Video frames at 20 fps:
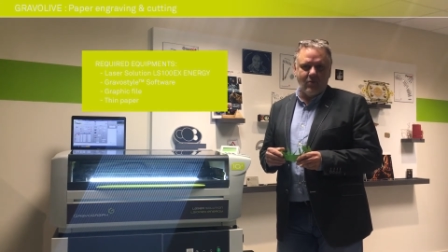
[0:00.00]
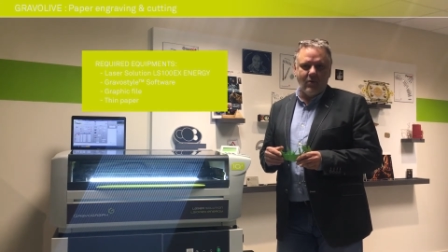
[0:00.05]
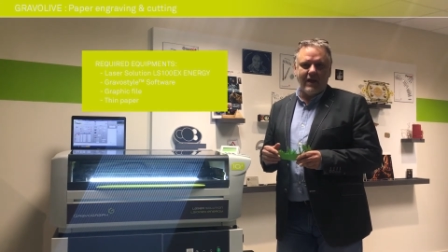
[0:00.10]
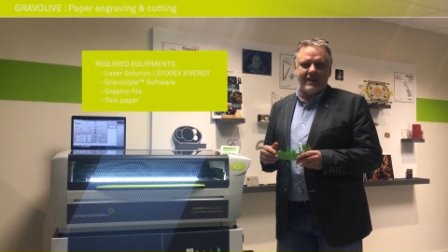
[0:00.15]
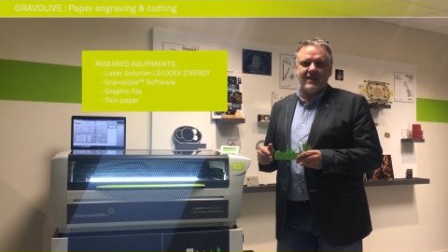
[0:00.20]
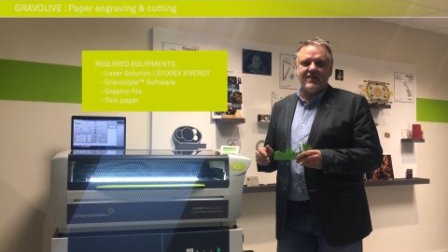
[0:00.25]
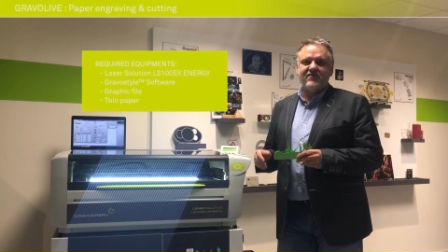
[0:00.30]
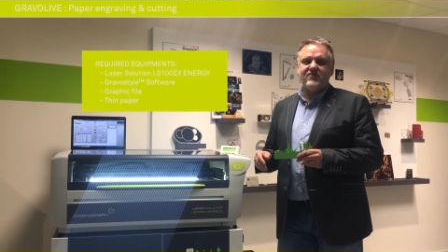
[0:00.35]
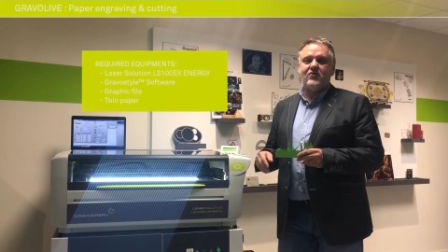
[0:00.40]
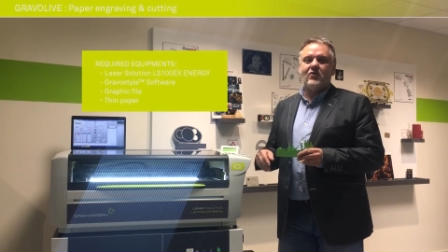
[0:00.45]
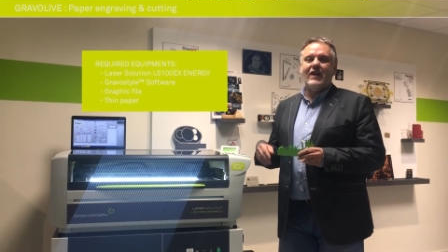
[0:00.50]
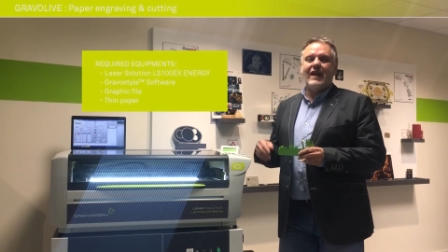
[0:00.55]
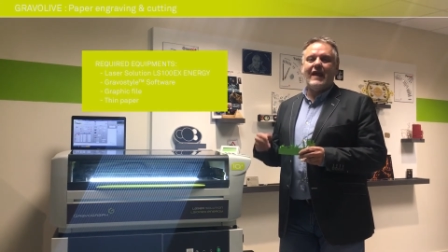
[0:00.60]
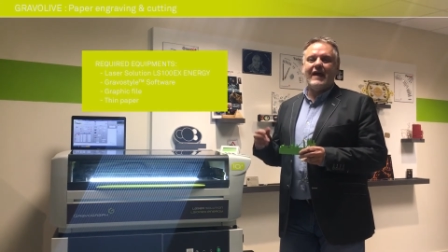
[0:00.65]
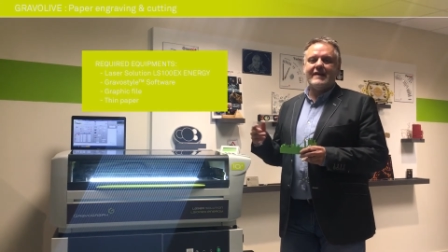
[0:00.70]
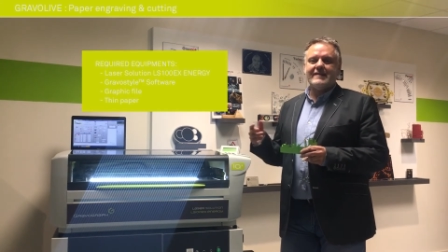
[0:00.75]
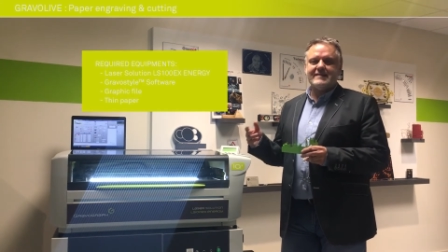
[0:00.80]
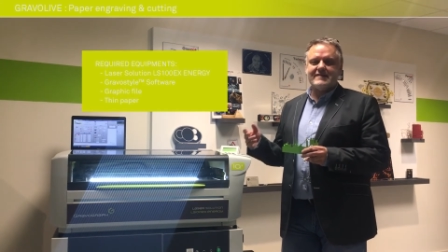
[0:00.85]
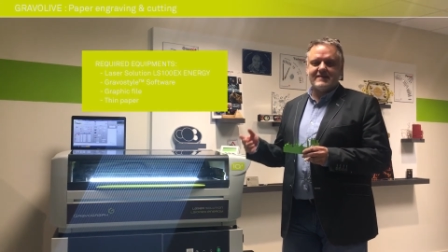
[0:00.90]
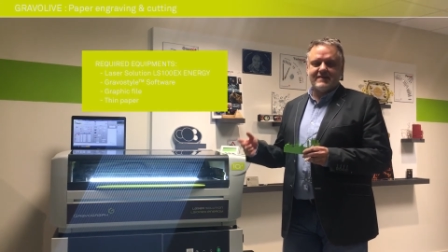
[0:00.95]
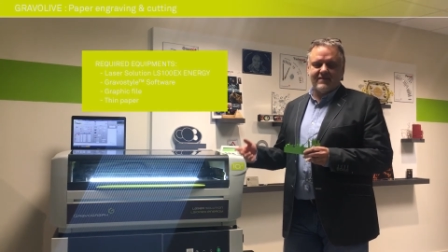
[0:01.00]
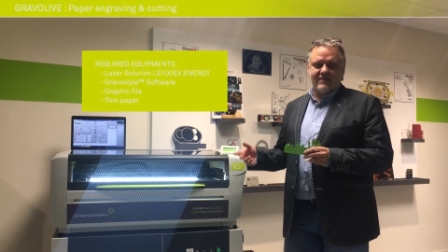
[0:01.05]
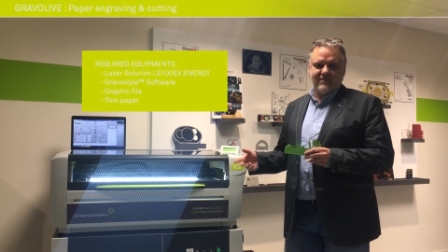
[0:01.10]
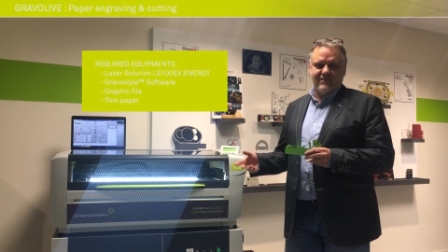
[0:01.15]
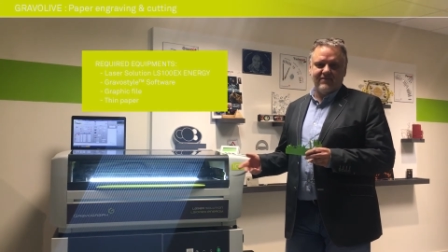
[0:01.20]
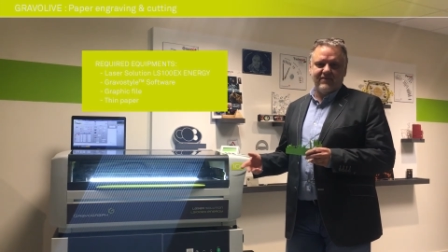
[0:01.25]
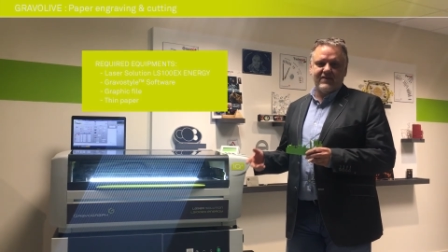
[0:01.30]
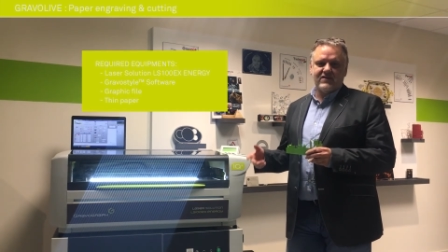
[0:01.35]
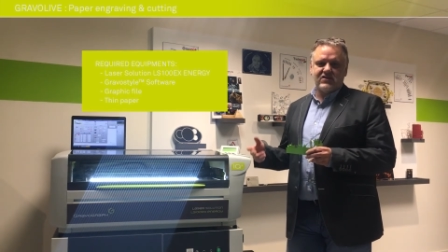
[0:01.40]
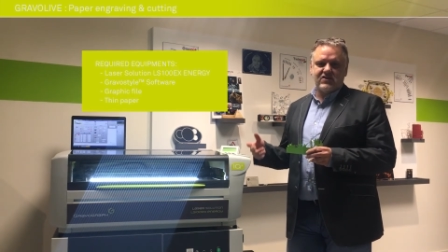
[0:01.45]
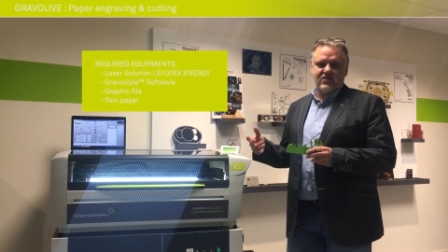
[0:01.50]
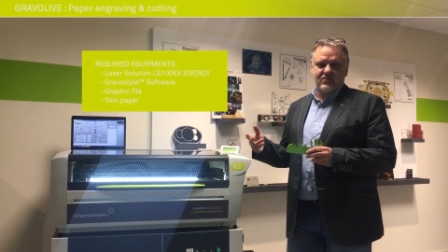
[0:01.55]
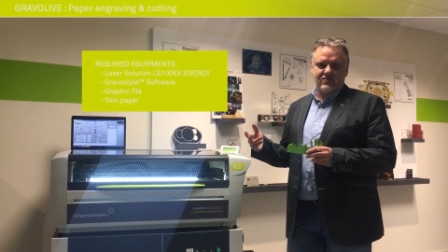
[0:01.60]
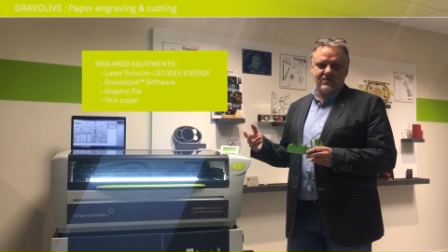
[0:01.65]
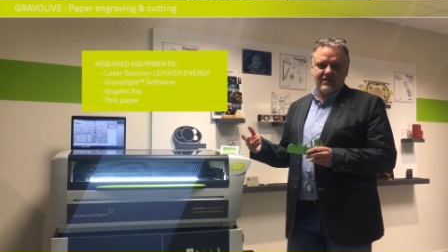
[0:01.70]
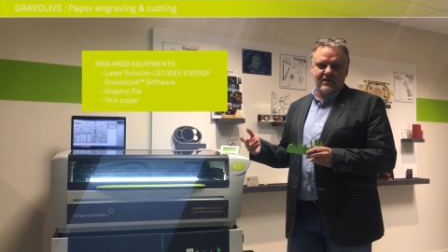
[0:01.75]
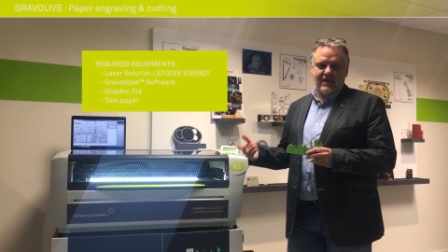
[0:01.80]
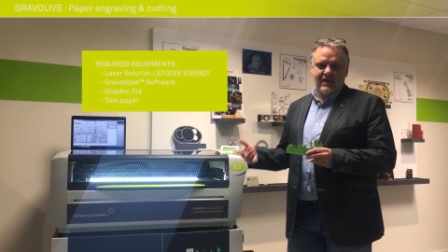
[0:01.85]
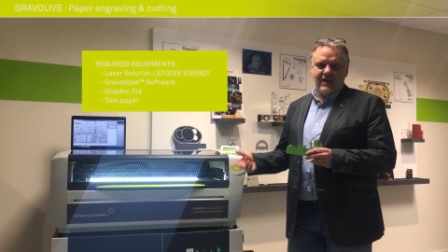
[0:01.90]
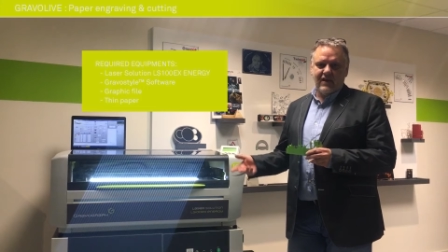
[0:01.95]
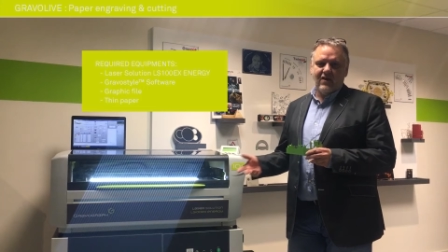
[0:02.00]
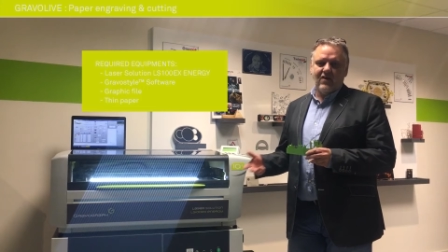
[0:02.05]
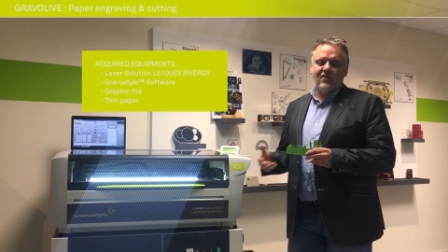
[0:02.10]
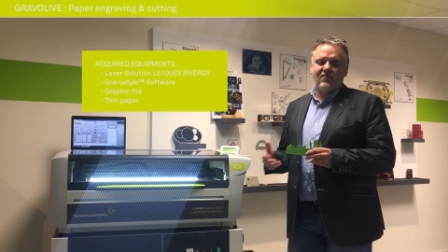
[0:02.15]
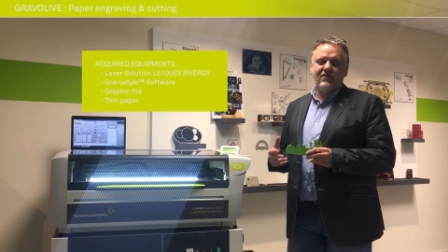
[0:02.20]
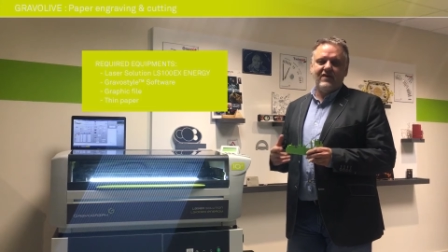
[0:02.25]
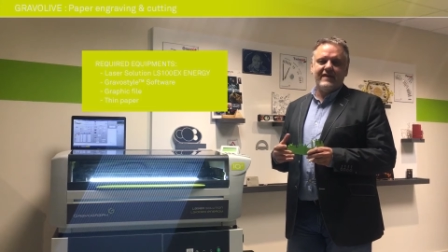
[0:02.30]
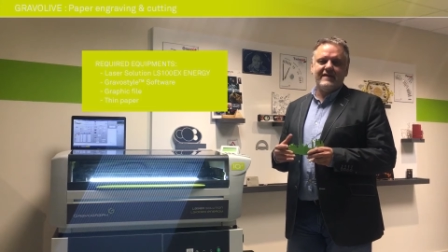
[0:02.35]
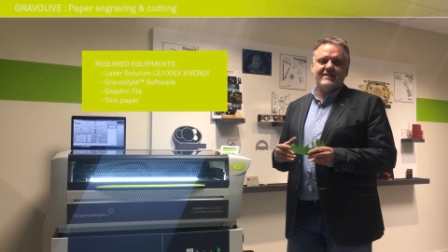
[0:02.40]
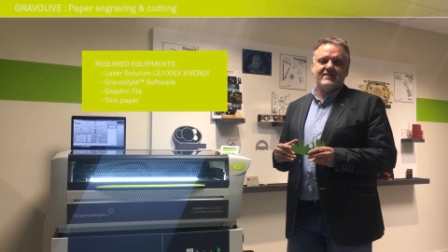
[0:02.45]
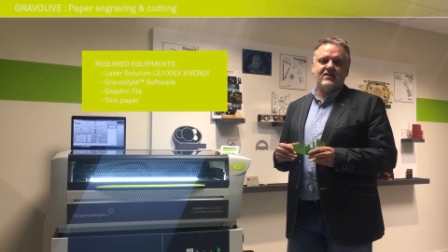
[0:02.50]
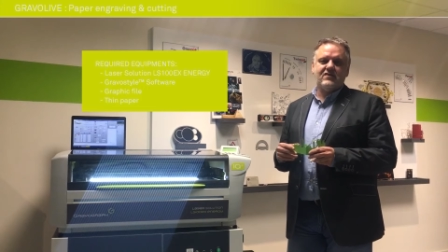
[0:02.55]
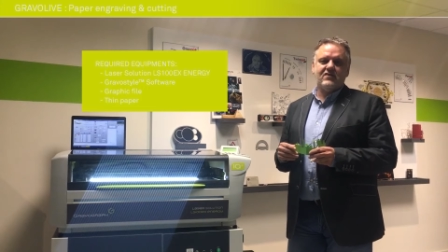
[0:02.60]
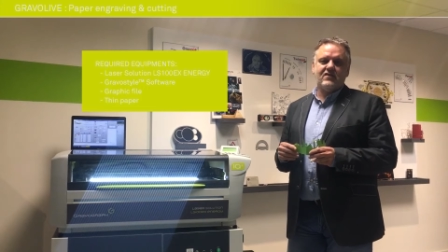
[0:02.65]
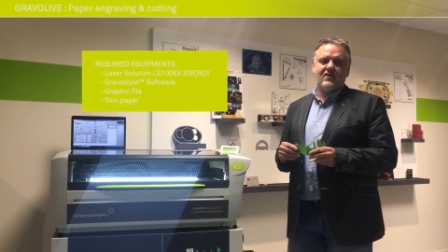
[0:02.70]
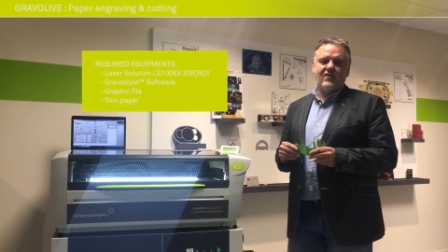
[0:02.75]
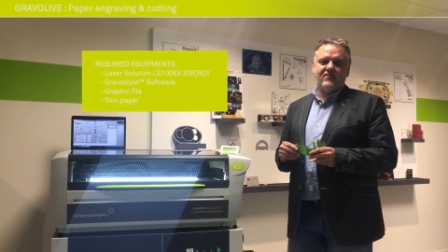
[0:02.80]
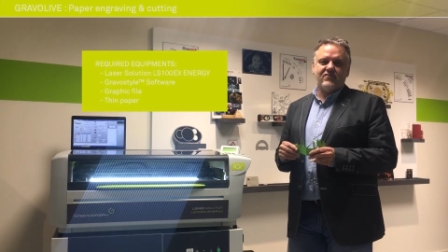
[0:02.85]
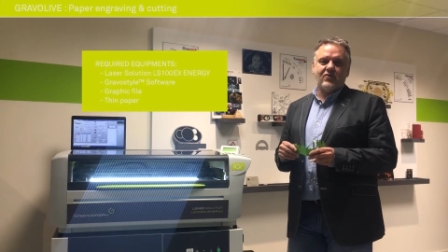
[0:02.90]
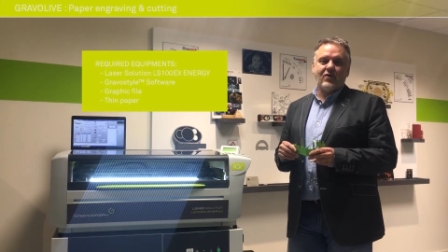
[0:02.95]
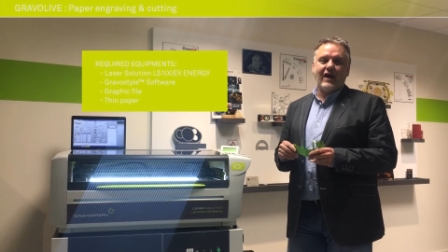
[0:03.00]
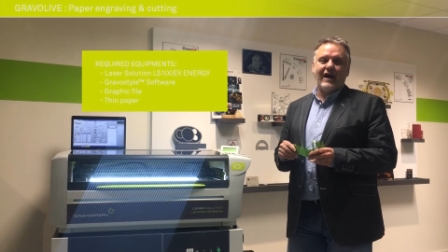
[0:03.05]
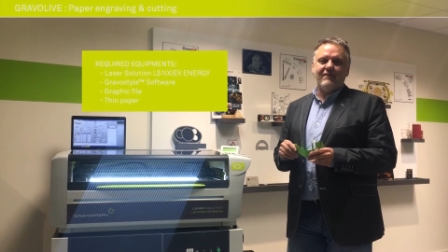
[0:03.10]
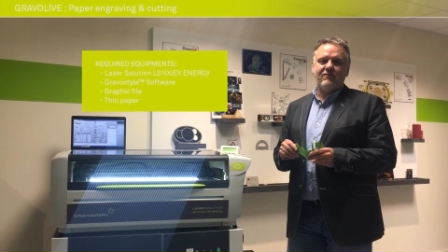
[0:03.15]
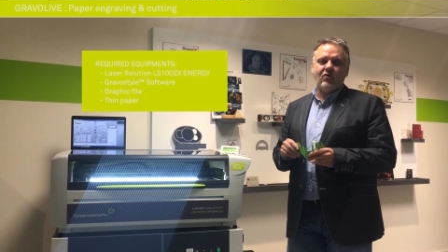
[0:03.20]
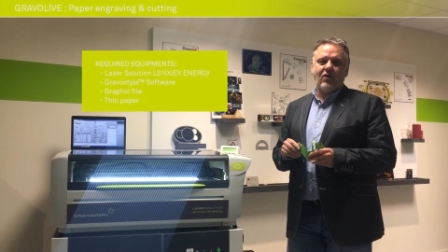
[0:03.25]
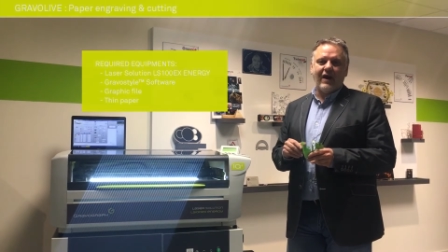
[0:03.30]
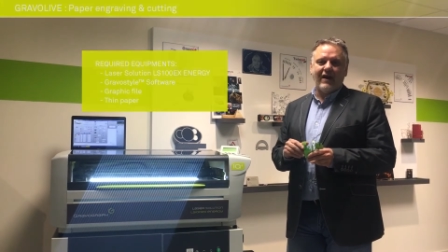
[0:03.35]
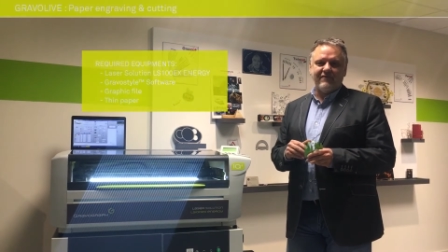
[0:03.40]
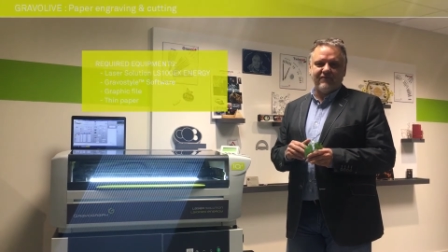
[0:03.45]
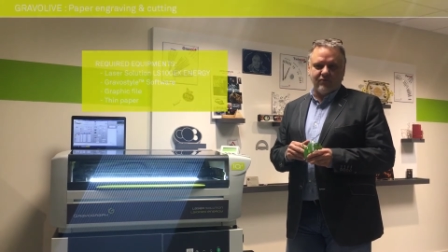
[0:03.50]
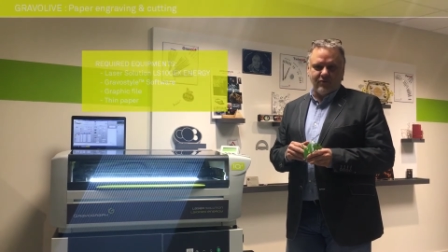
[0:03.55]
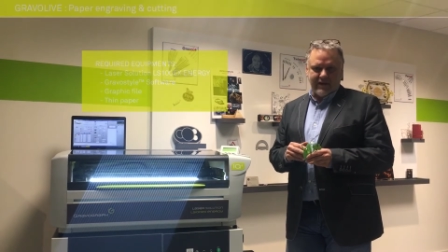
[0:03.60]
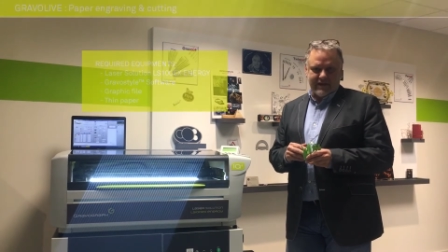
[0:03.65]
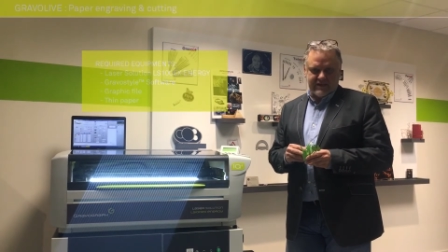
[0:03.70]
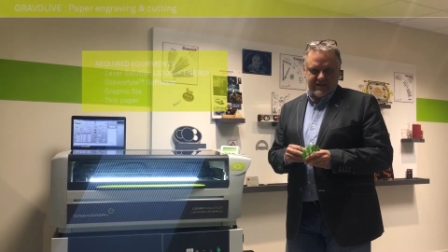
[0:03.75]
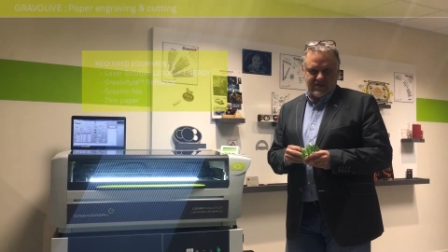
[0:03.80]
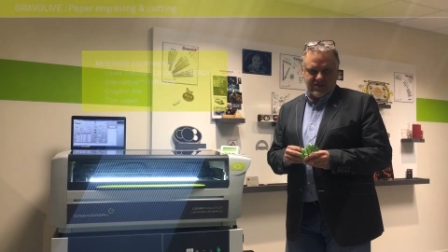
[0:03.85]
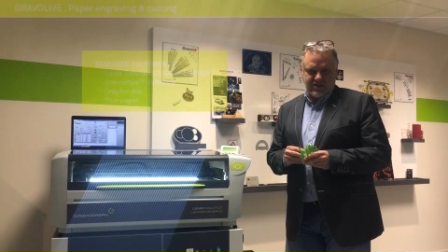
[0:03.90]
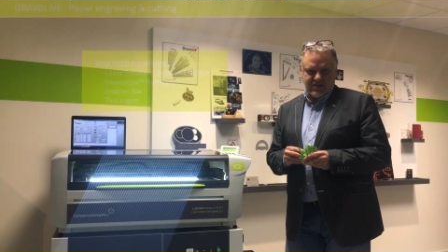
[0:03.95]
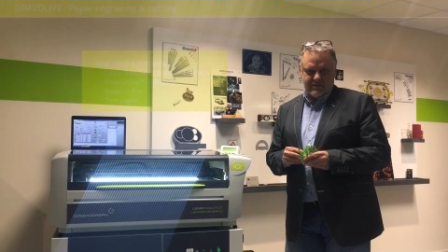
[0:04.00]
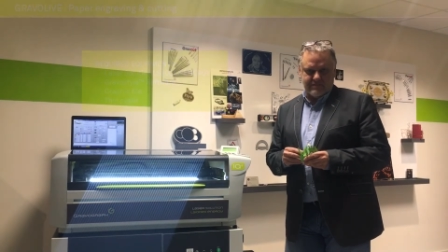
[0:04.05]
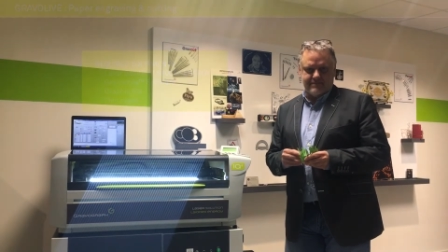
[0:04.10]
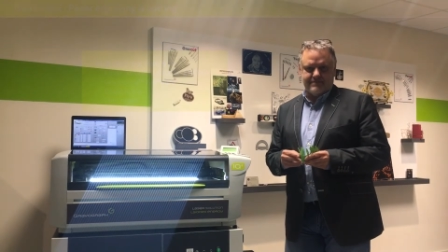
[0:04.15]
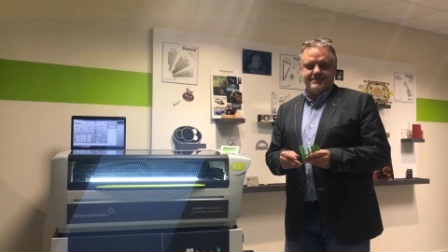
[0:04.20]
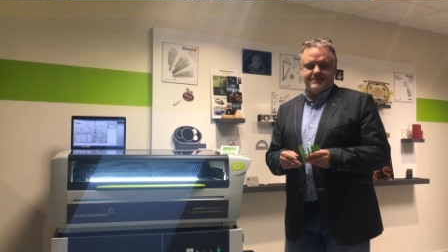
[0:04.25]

one of the last version of laser of the Gravograph range